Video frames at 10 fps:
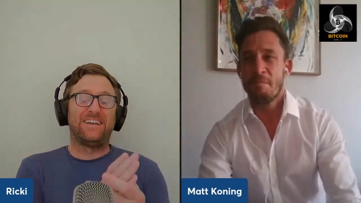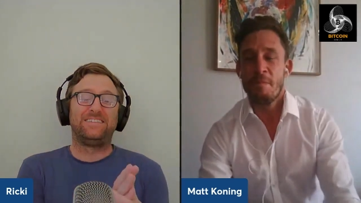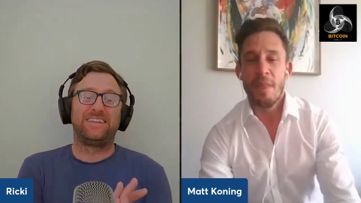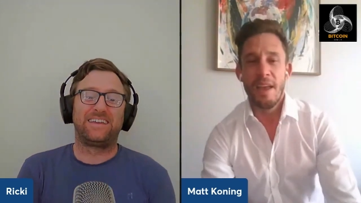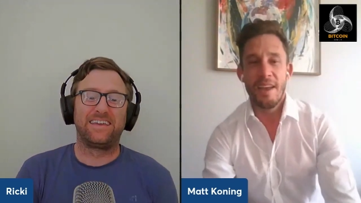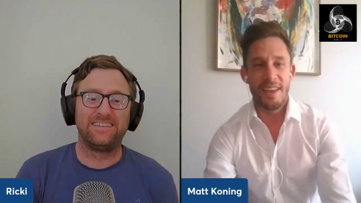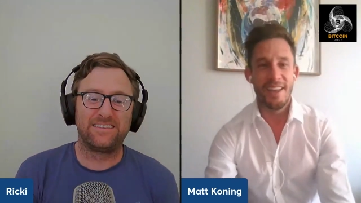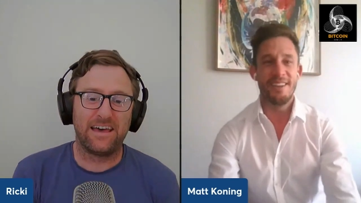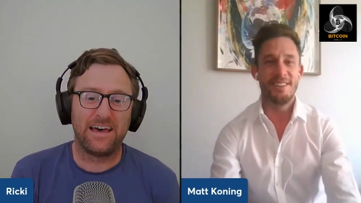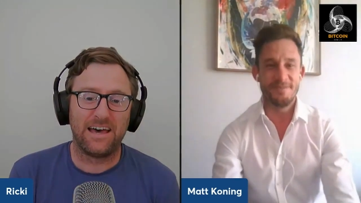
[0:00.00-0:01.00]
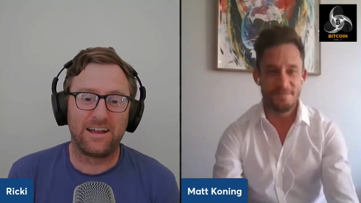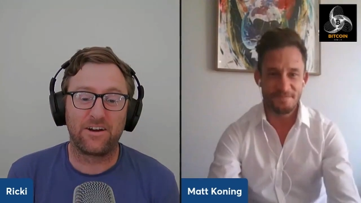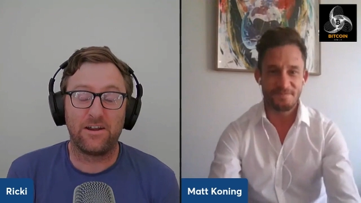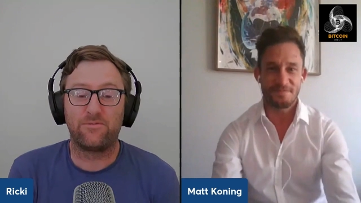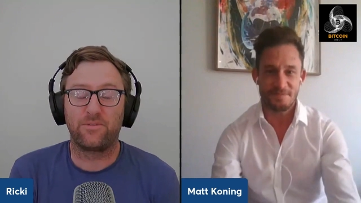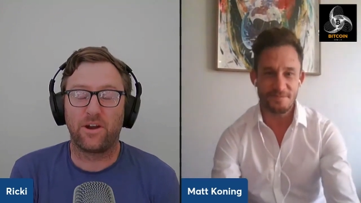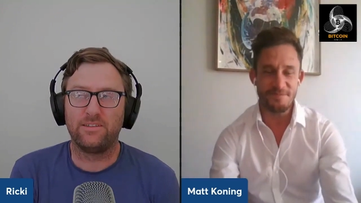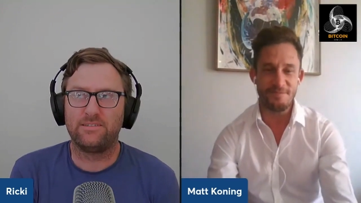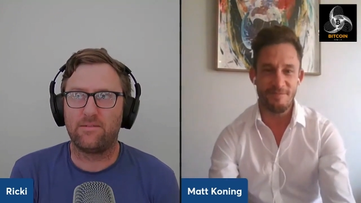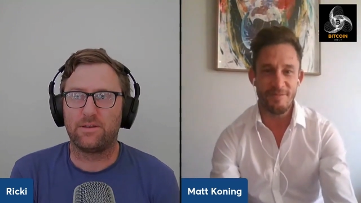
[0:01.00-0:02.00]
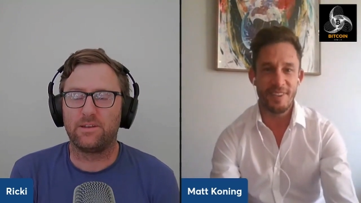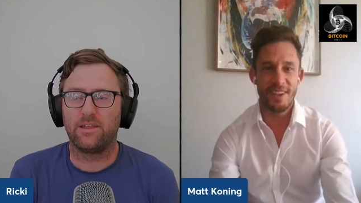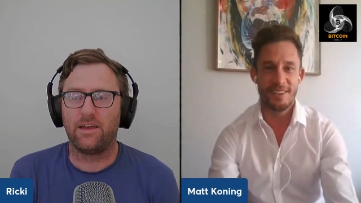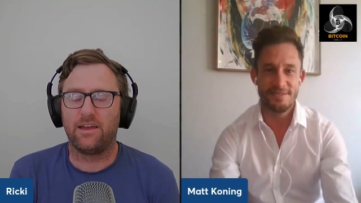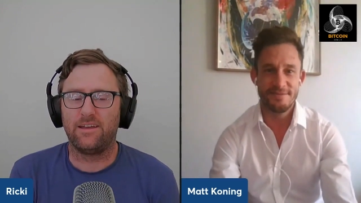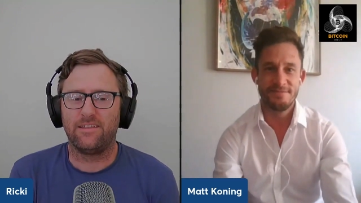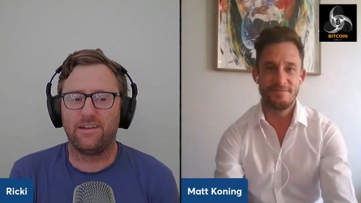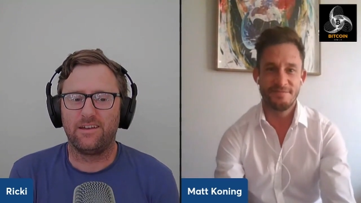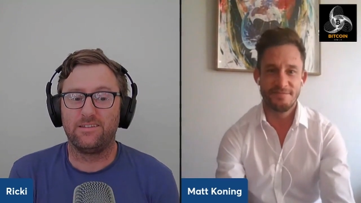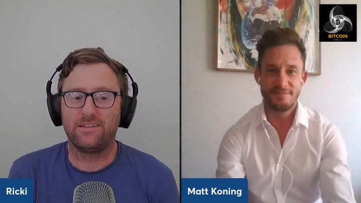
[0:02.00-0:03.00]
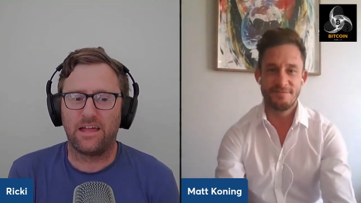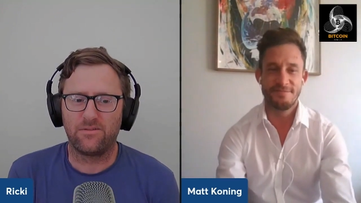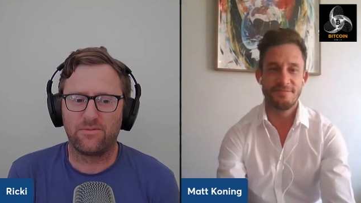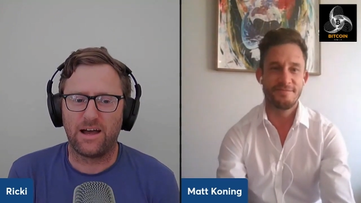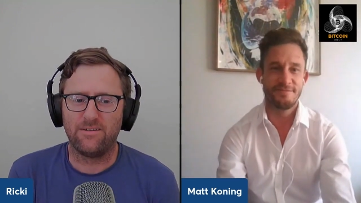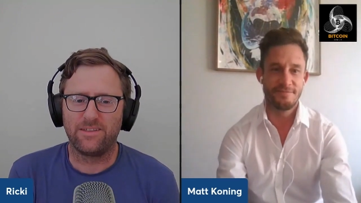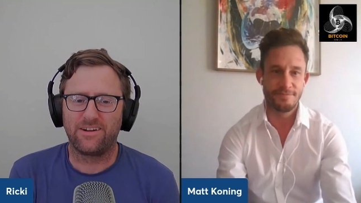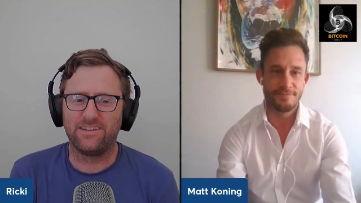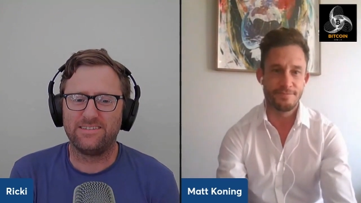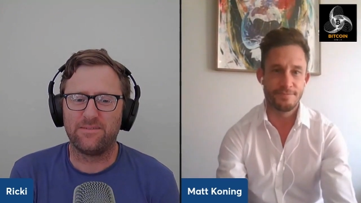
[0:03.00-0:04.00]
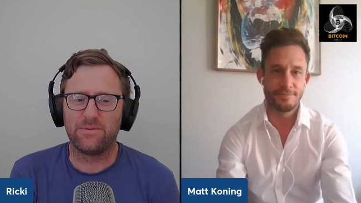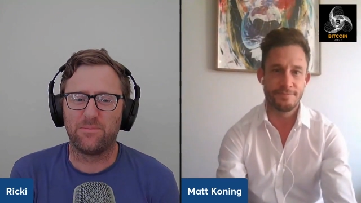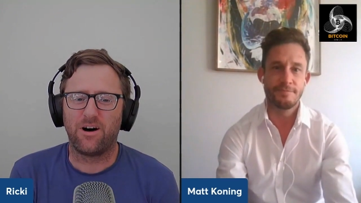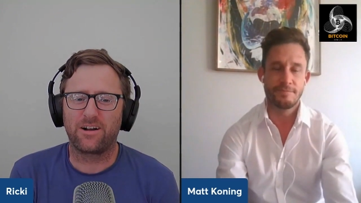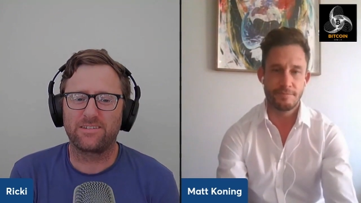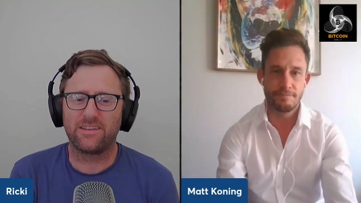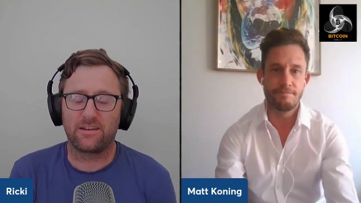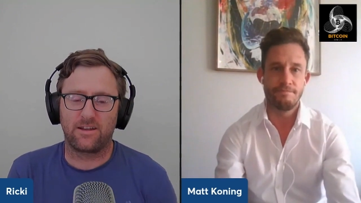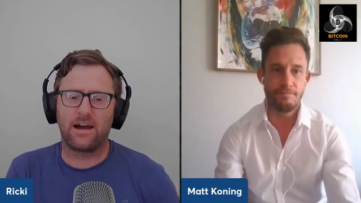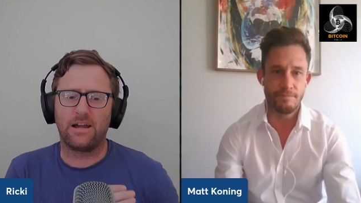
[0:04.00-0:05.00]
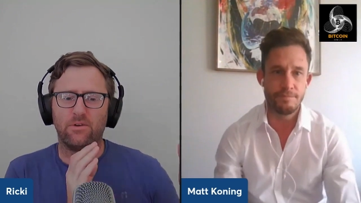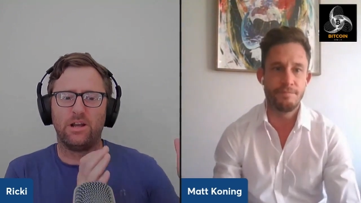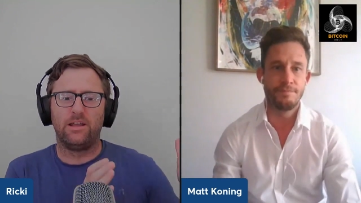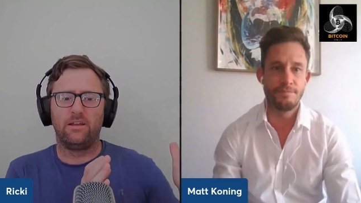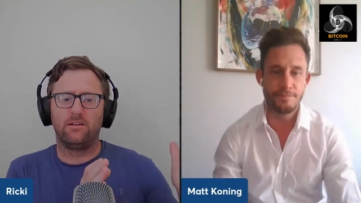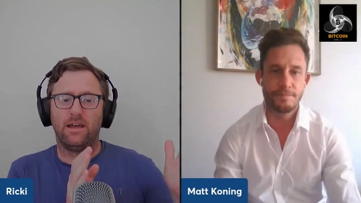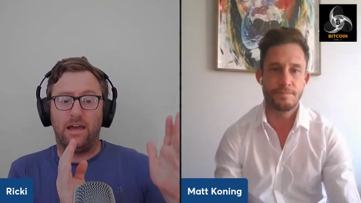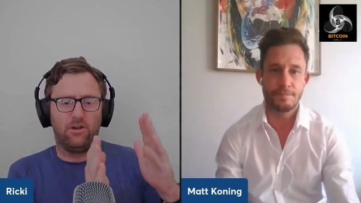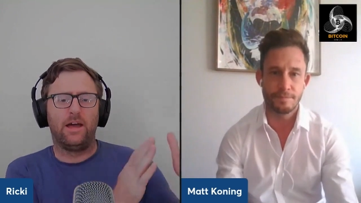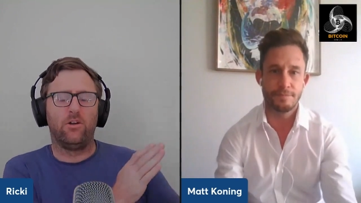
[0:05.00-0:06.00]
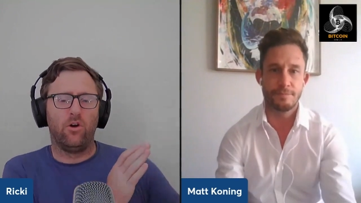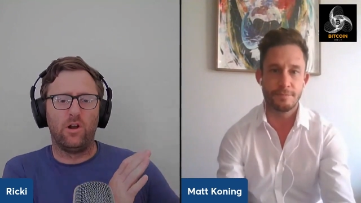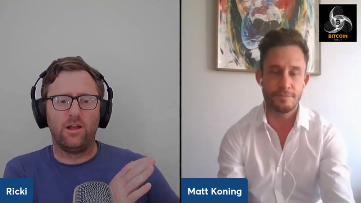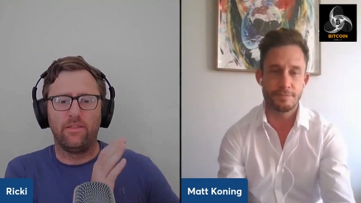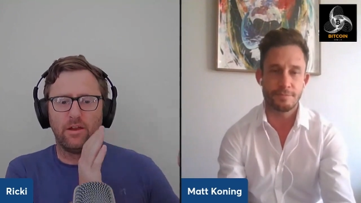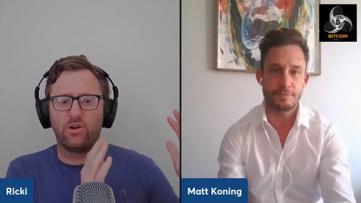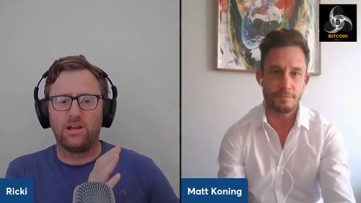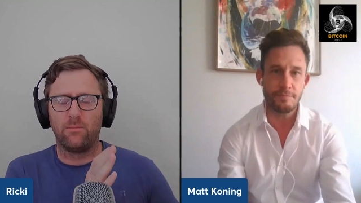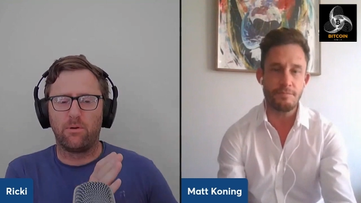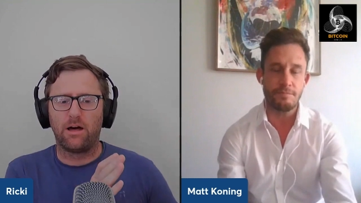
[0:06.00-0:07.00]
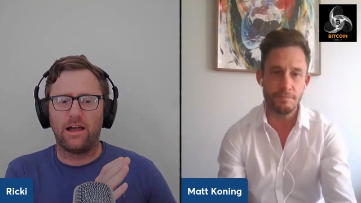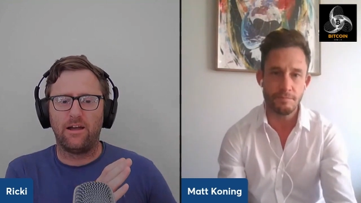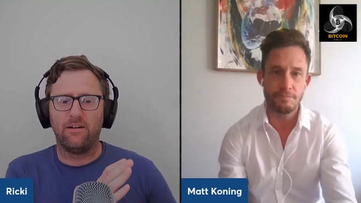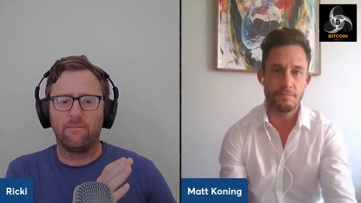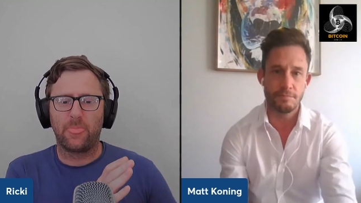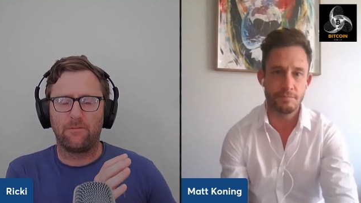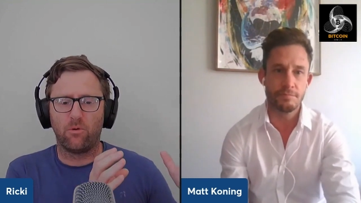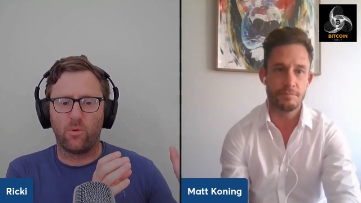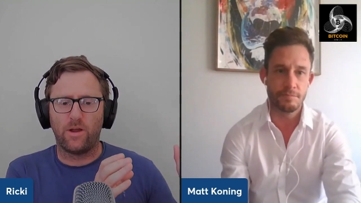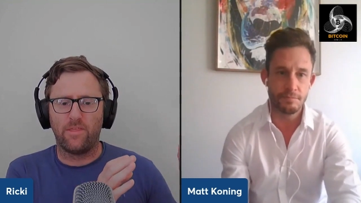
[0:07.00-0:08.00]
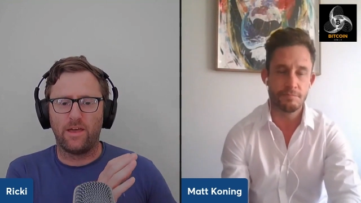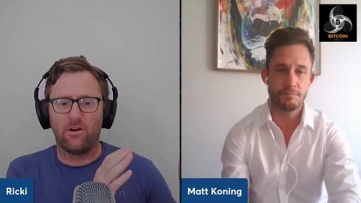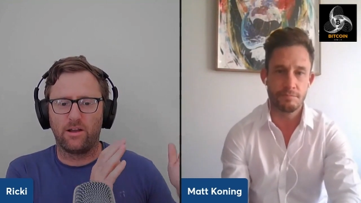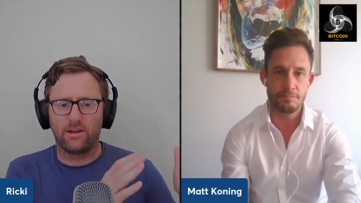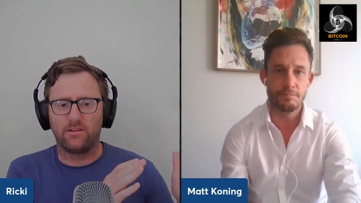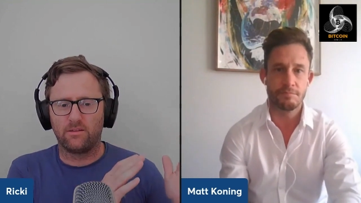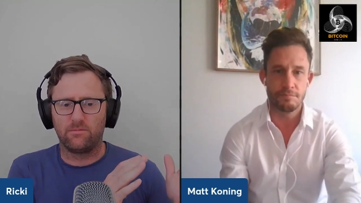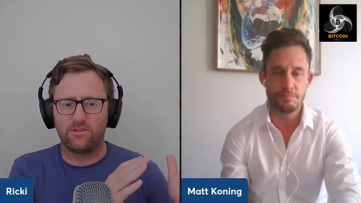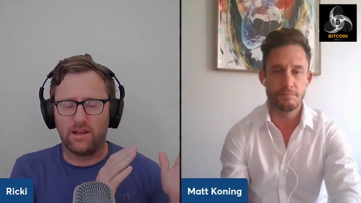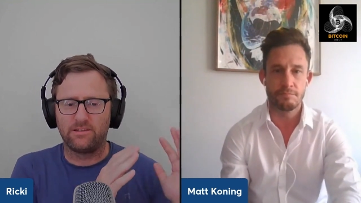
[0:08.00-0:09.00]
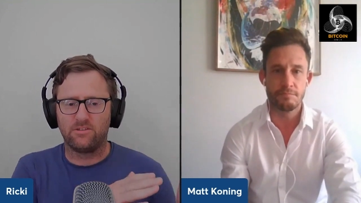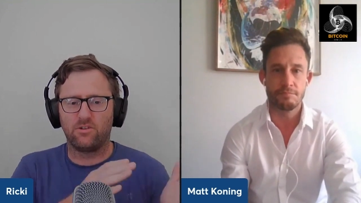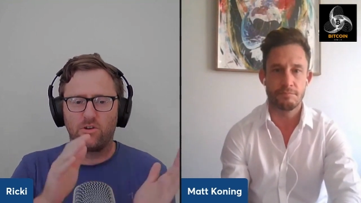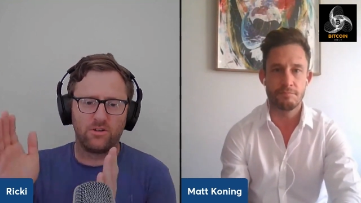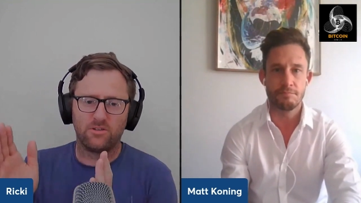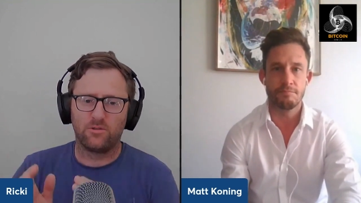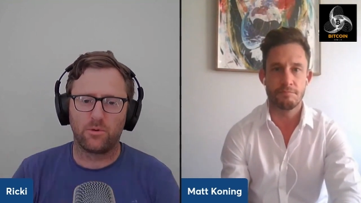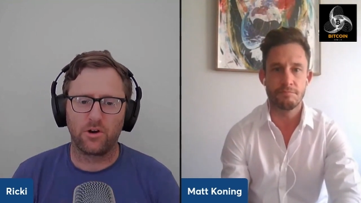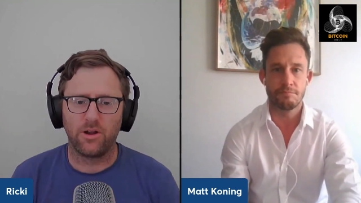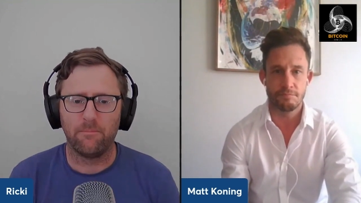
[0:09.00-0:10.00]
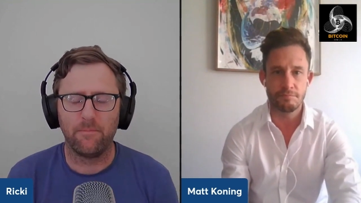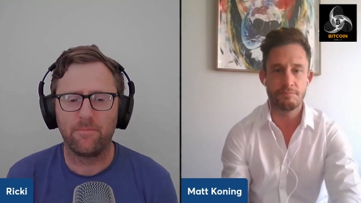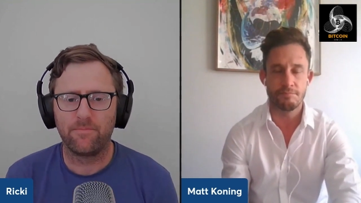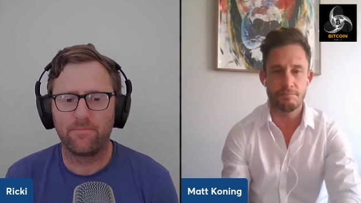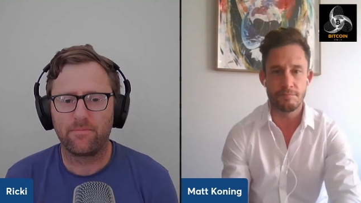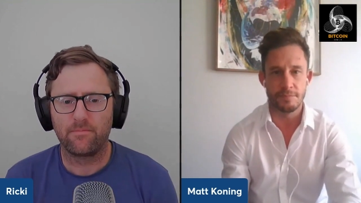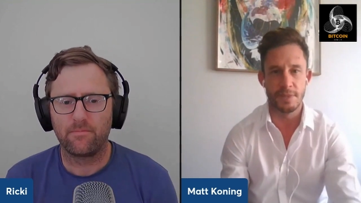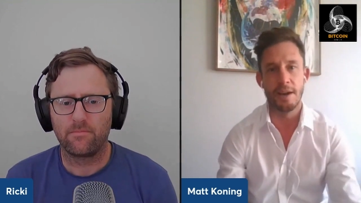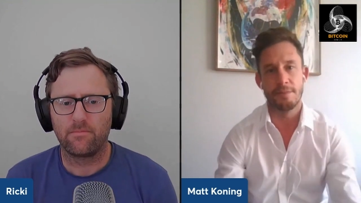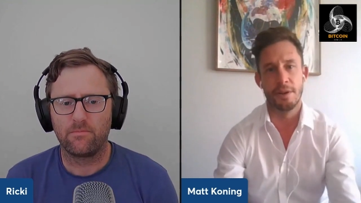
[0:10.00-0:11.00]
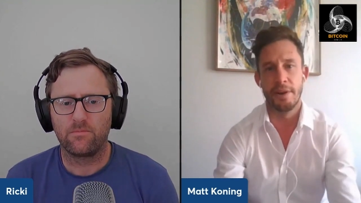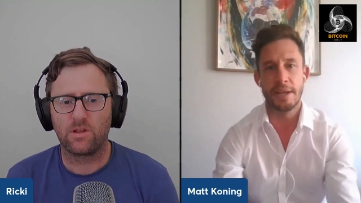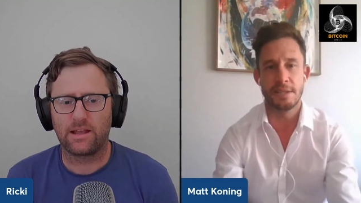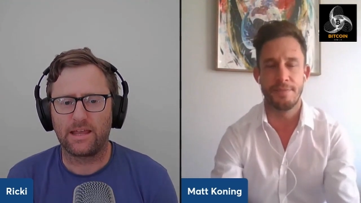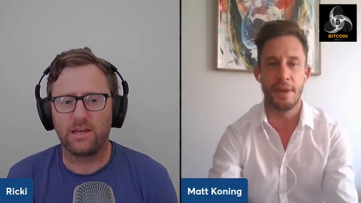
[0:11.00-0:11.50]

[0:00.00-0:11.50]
Speaker 1: so the kids, uh, grade grade seven, they're they're standard five. The grade seven marks that kind of really and and earlier that really apply for when they are getting selected to go into this program.
Speaker 2: Yeah, correct. So